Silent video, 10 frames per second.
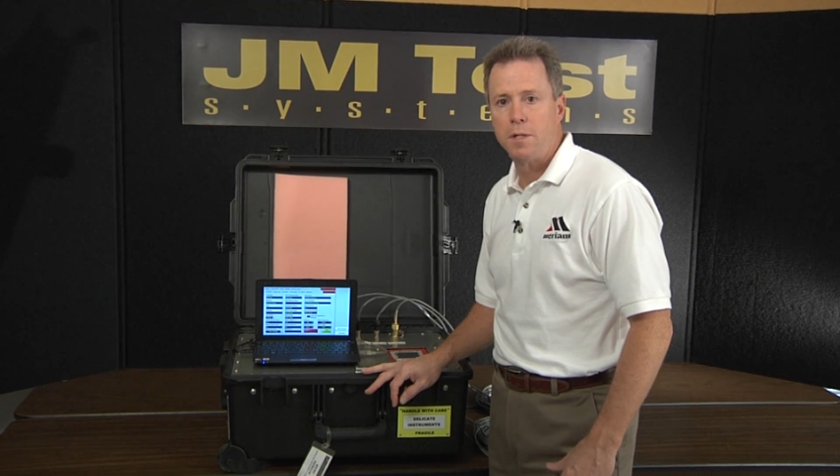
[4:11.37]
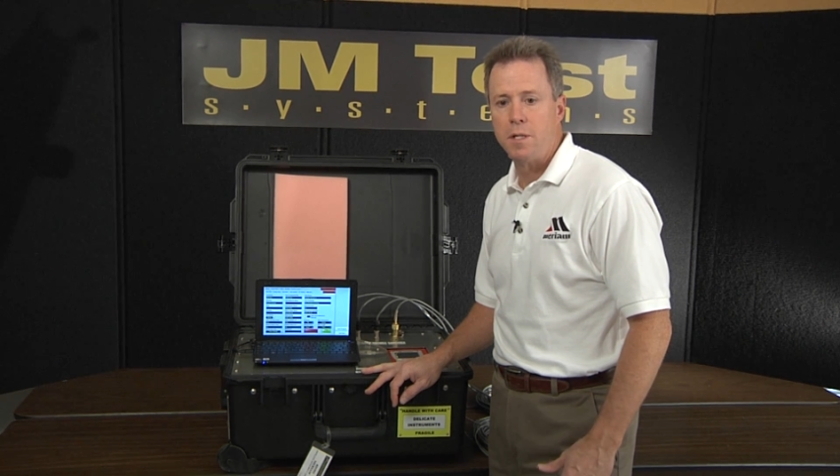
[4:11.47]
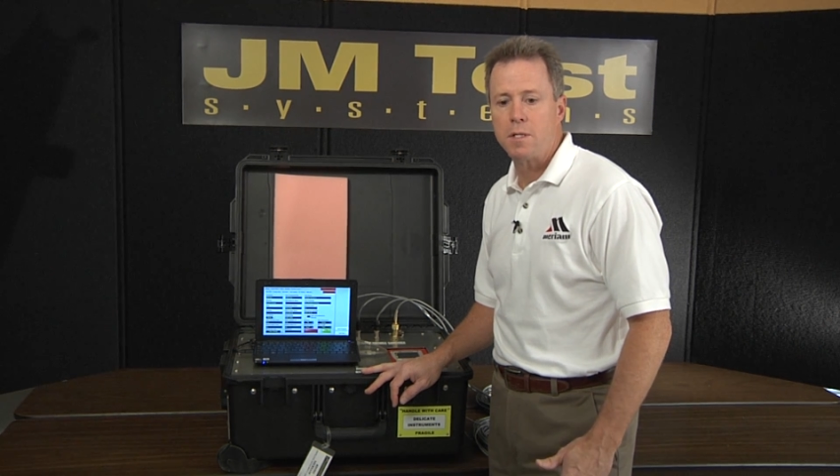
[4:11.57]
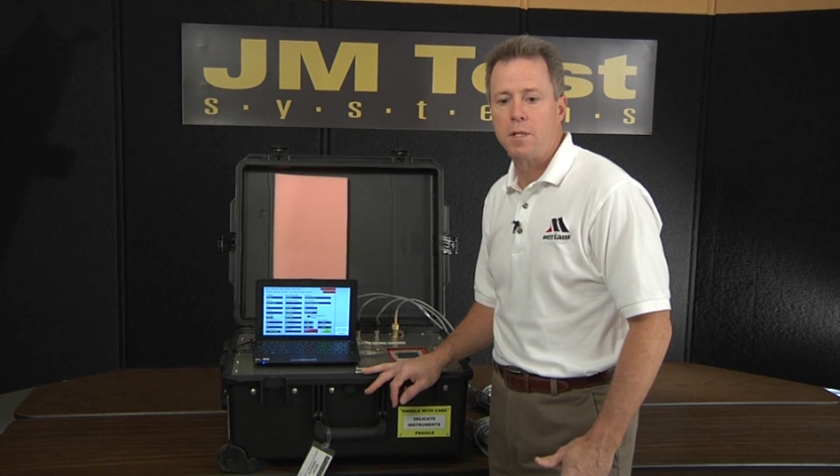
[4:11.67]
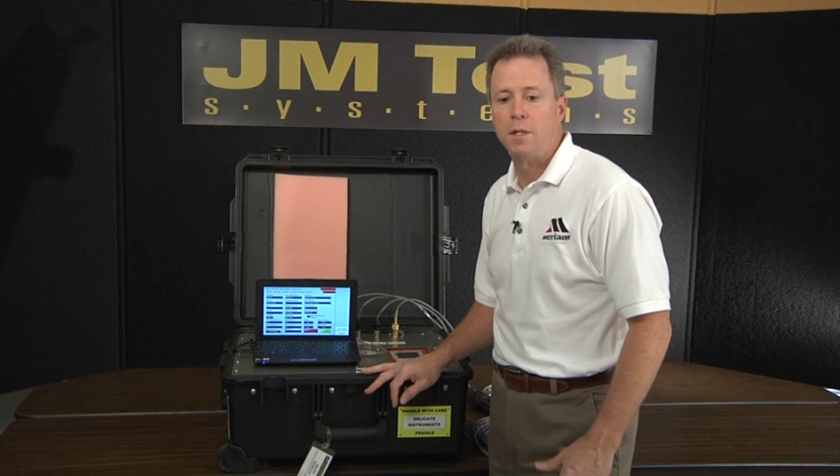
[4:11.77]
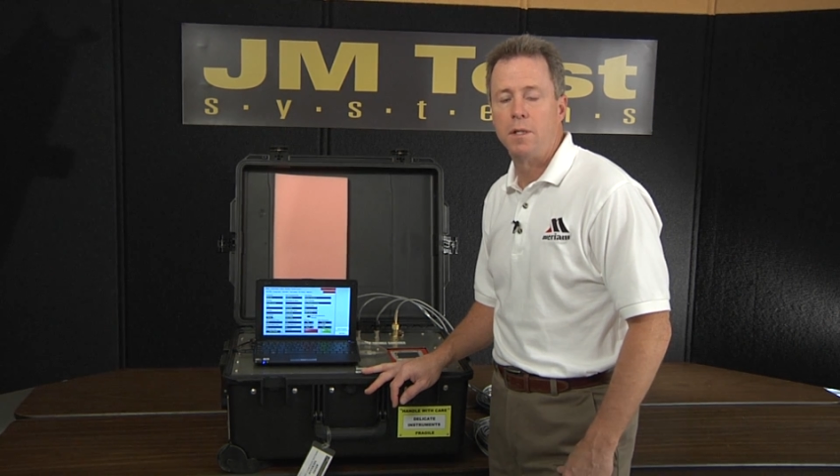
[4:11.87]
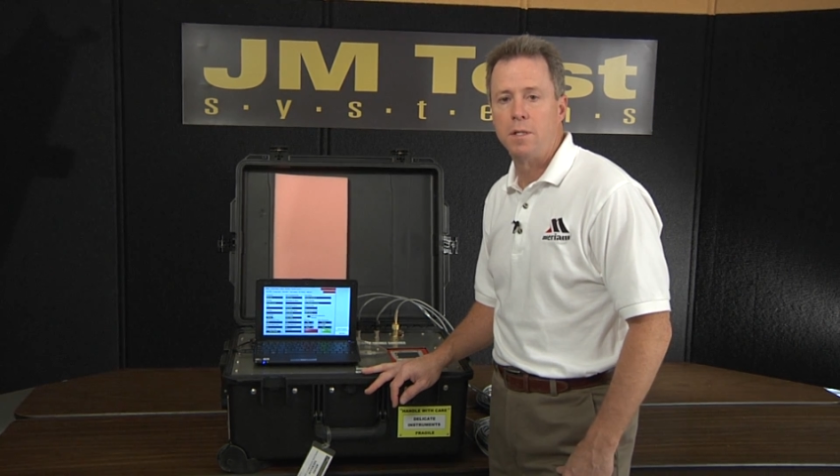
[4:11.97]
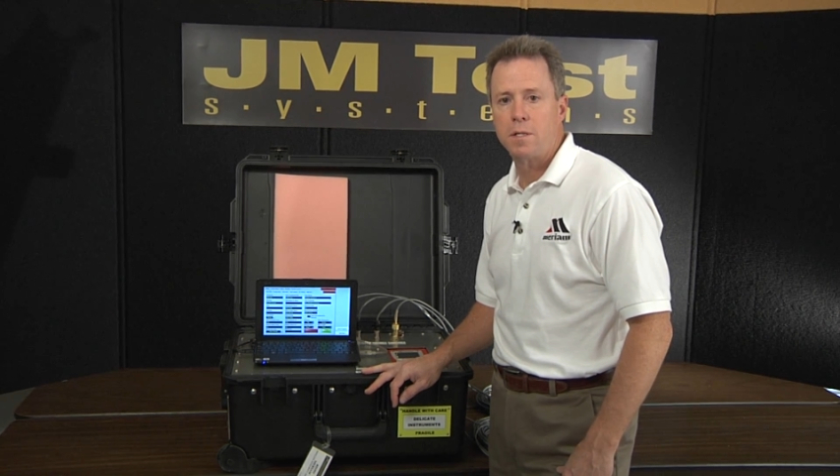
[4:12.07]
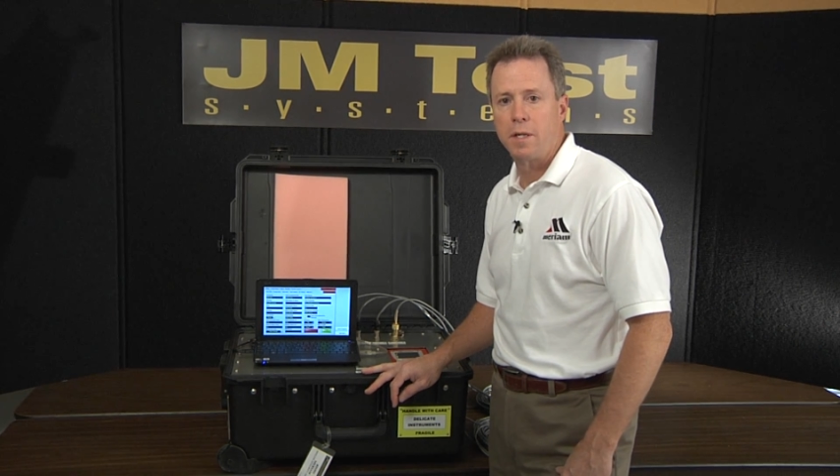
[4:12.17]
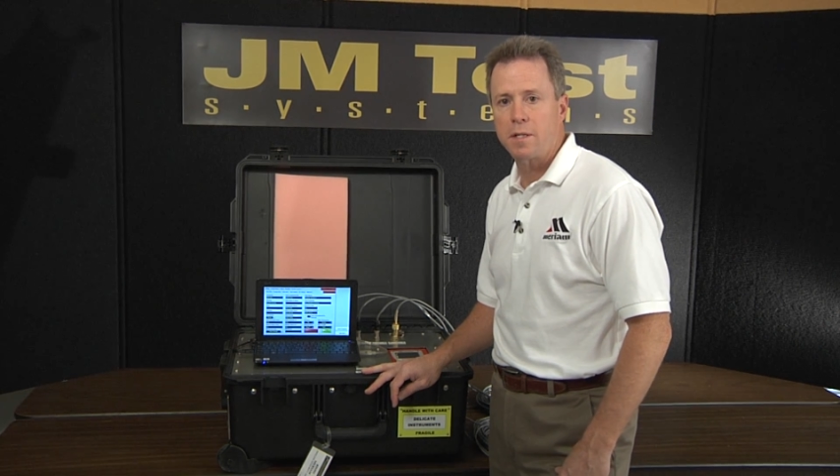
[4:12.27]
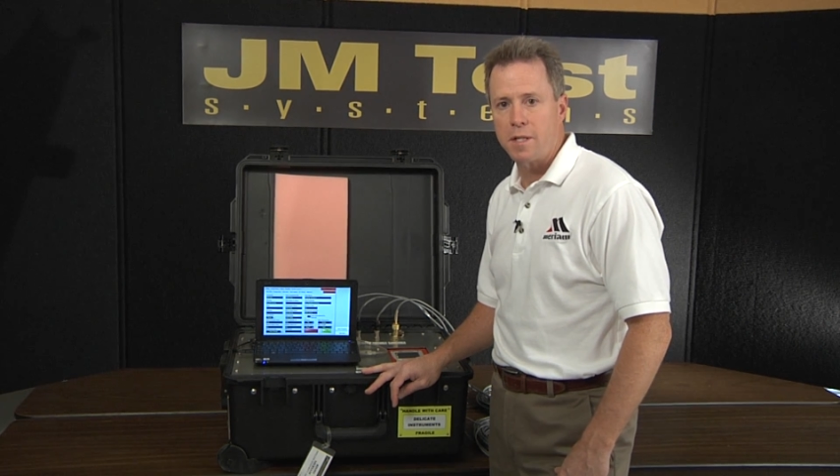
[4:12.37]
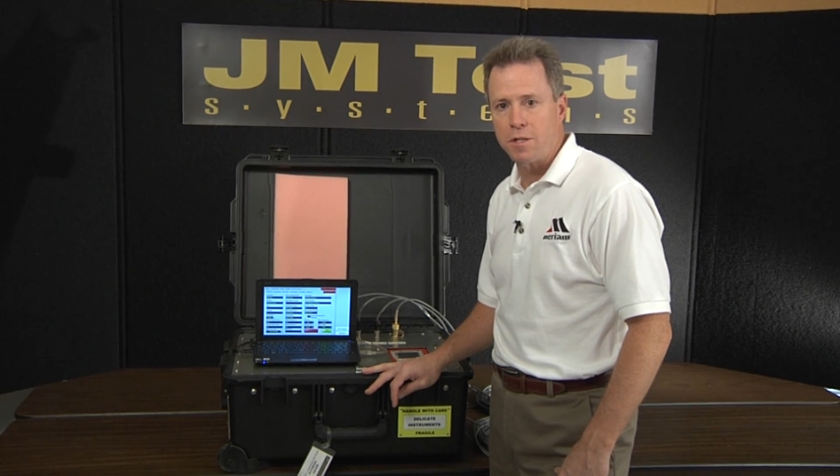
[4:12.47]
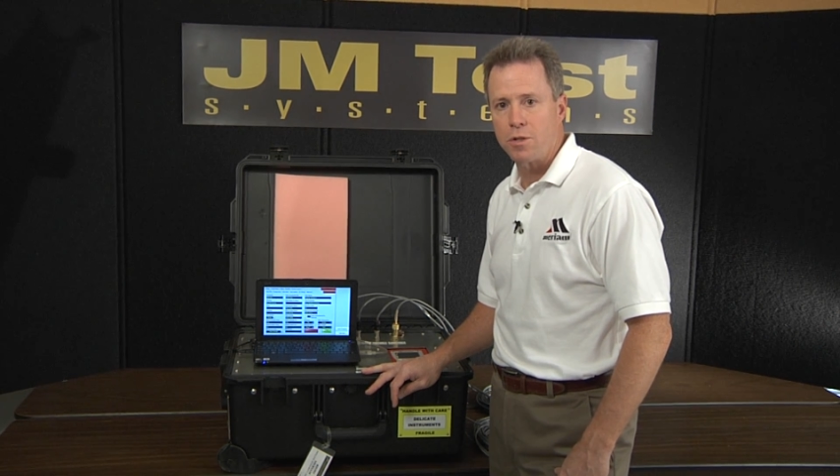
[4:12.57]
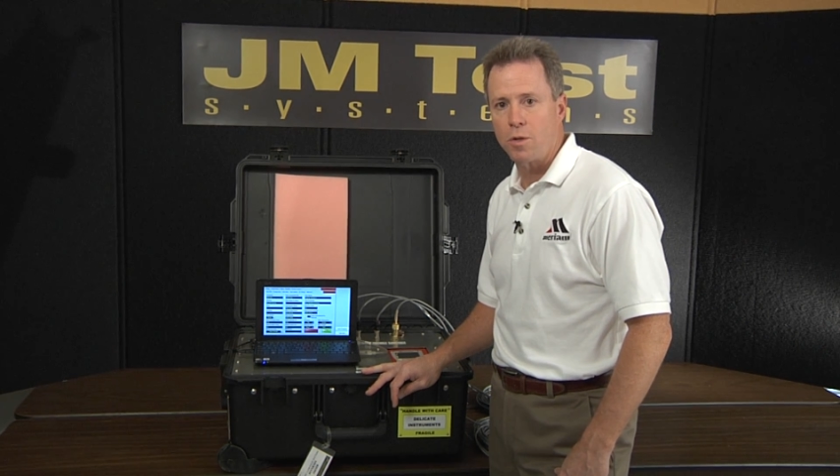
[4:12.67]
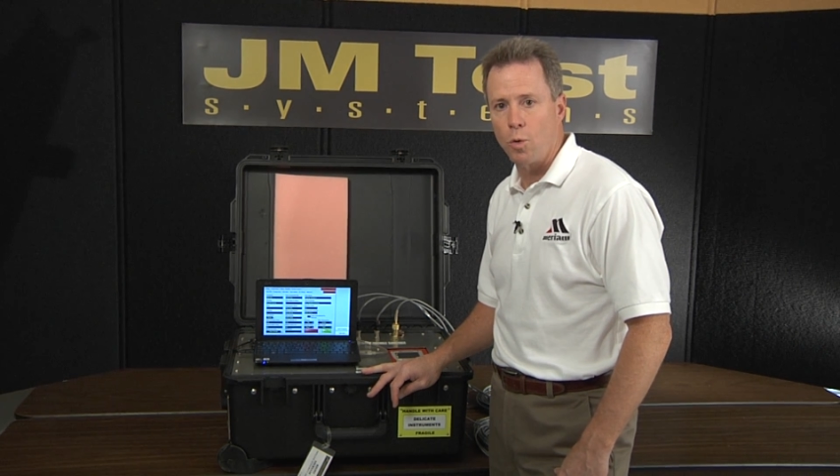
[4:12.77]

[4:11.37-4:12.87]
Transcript: DC to DC extension